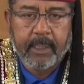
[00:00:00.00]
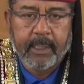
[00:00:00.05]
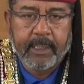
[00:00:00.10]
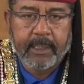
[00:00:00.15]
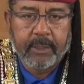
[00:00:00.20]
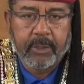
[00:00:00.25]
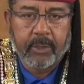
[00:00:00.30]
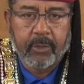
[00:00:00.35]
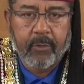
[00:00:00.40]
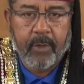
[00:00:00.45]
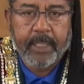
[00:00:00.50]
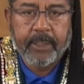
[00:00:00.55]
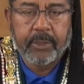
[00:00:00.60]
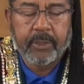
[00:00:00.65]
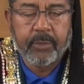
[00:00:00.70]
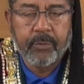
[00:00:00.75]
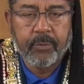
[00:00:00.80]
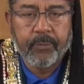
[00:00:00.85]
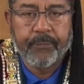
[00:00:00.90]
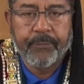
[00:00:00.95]
It's a great
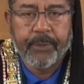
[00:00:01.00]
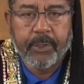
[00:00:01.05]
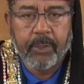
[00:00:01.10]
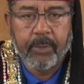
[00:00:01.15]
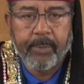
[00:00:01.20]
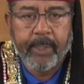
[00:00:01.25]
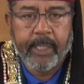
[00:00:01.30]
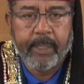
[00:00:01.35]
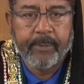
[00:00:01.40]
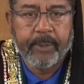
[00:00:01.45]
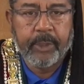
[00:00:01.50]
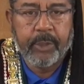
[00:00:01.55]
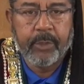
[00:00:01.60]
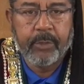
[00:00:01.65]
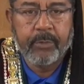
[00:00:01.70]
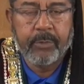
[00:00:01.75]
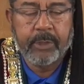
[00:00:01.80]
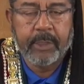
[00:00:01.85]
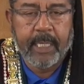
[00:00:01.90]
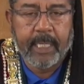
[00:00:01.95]
tool for you to be able to
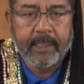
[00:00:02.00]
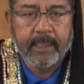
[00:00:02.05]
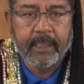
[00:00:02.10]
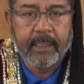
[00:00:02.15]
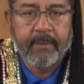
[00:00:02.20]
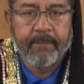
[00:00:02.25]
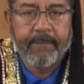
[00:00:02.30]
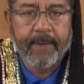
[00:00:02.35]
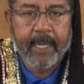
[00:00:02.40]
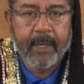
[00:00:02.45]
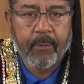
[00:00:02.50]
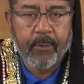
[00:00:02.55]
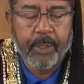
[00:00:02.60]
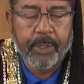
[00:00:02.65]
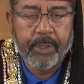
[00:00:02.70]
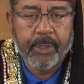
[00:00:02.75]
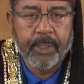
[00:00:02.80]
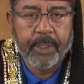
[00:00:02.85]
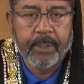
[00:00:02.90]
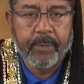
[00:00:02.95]
use and identify where
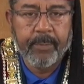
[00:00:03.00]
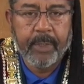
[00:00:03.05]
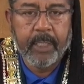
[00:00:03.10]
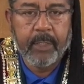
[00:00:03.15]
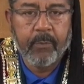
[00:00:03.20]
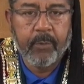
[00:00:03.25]
you're going to be,